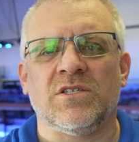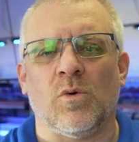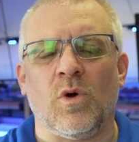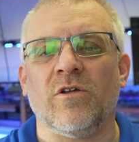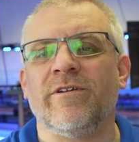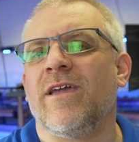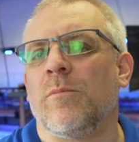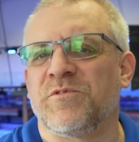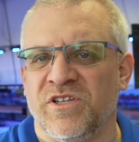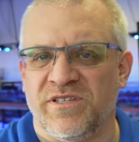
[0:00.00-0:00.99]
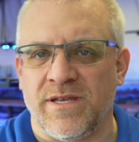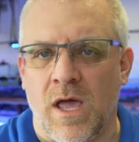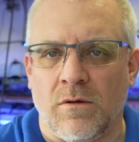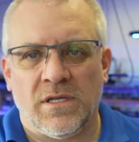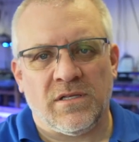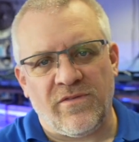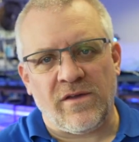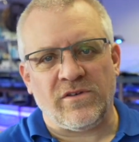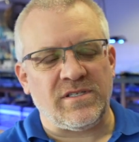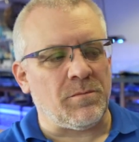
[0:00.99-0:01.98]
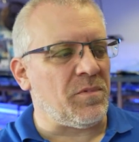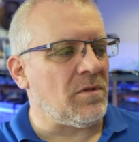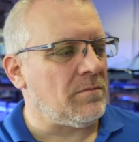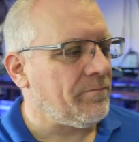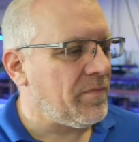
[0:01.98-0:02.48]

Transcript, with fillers: So what are the options now? It's very simple.